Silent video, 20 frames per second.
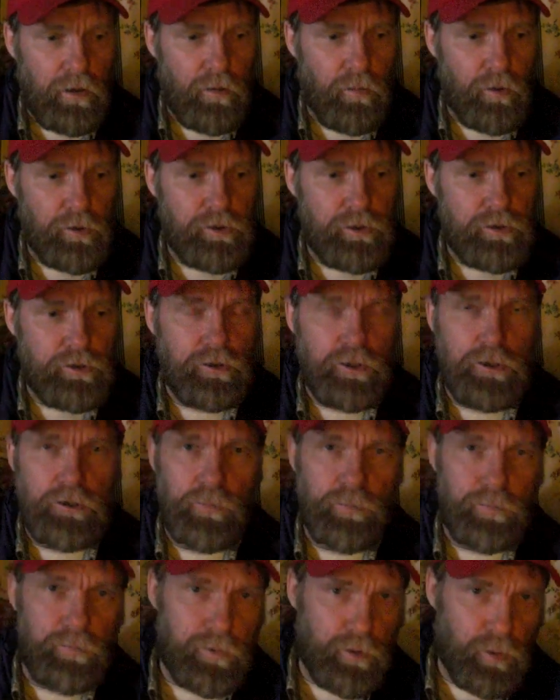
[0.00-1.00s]
which is
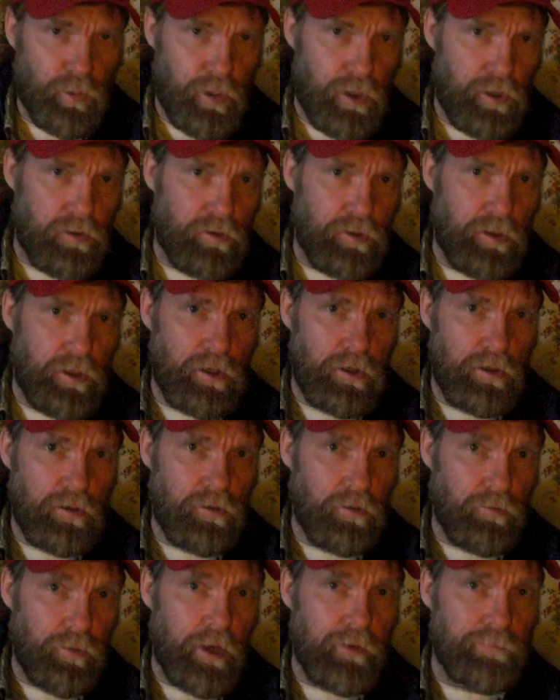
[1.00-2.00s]
just between the
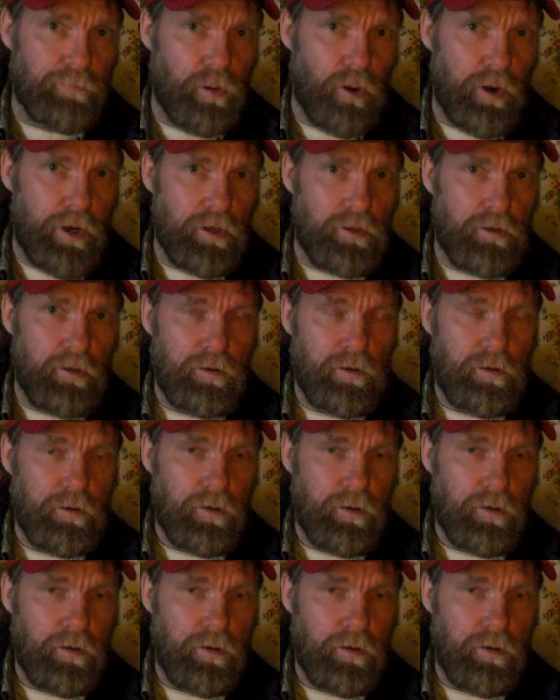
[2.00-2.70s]
red point